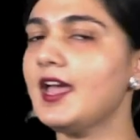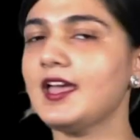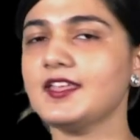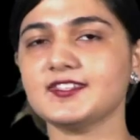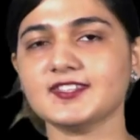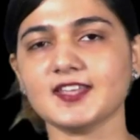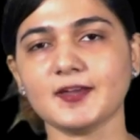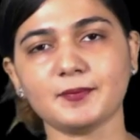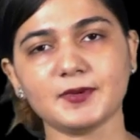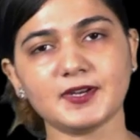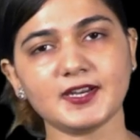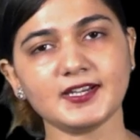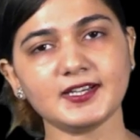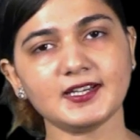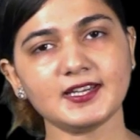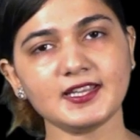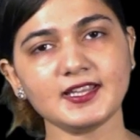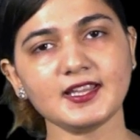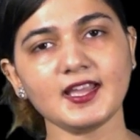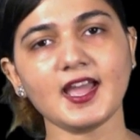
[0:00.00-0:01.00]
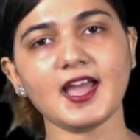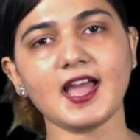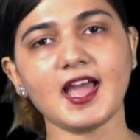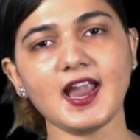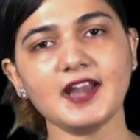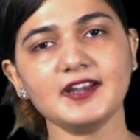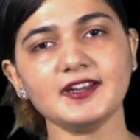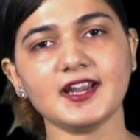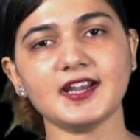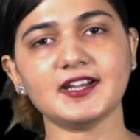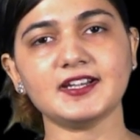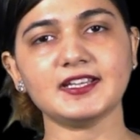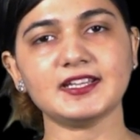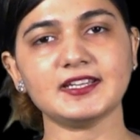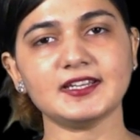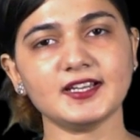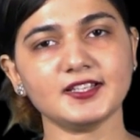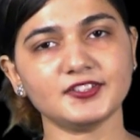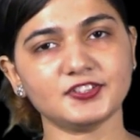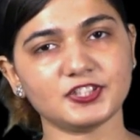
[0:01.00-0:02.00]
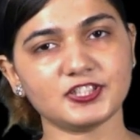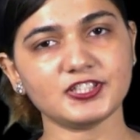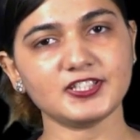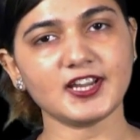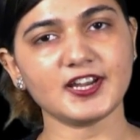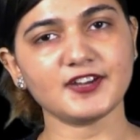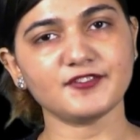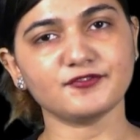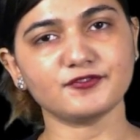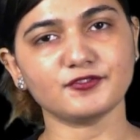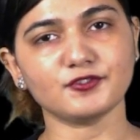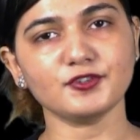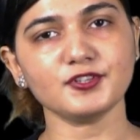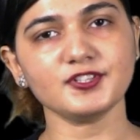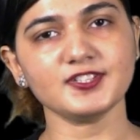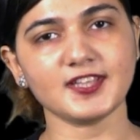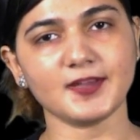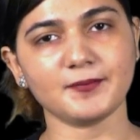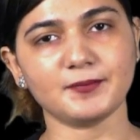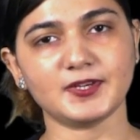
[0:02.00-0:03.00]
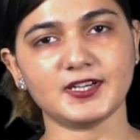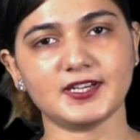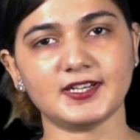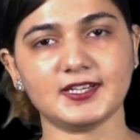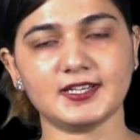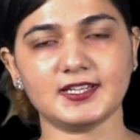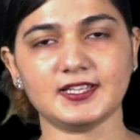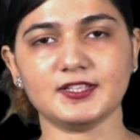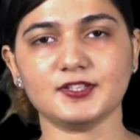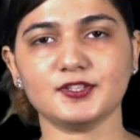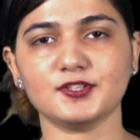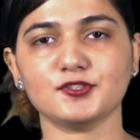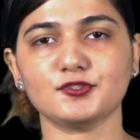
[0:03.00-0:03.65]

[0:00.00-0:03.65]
separately and antenna 3 and 4 separately.